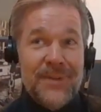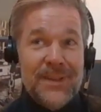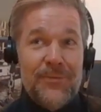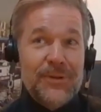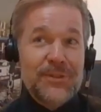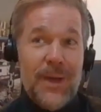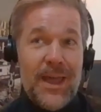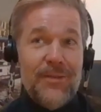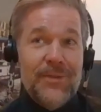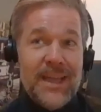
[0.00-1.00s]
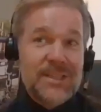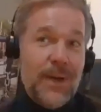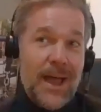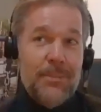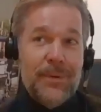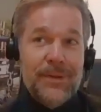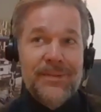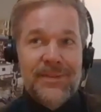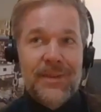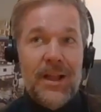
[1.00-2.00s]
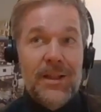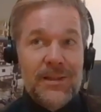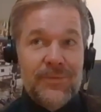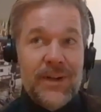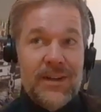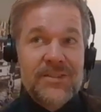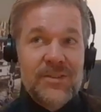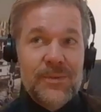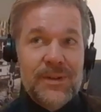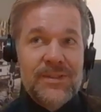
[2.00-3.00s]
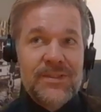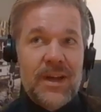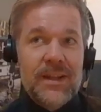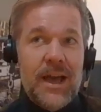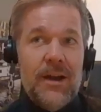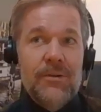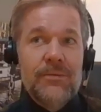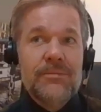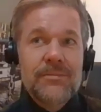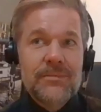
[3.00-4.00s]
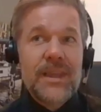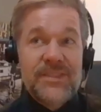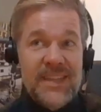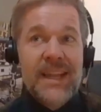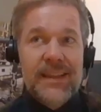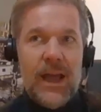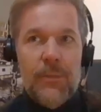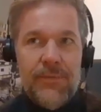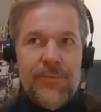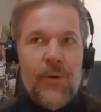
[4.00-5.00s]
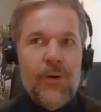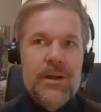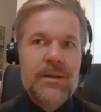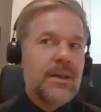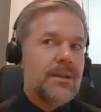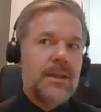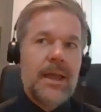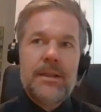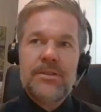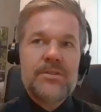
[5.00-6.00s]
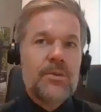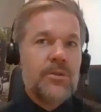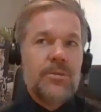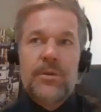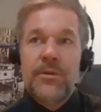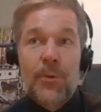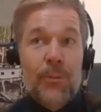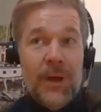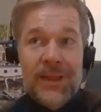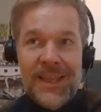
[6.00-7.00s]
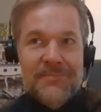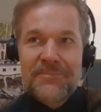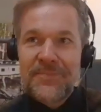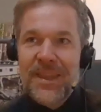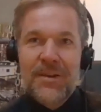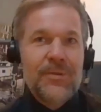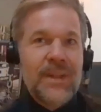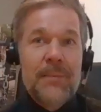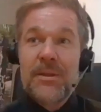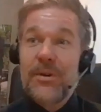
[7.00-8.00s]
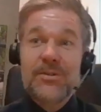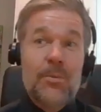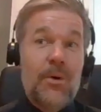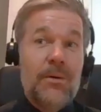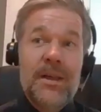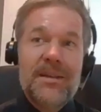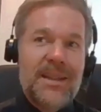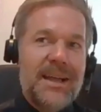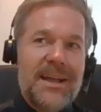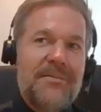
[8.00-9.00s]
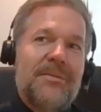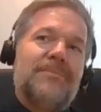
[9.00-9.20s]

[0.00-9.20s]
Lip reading: with the first wave, guess what happened? A lot of our customers are now, they've seen it now before, they just contributed more money. For them, it was more like,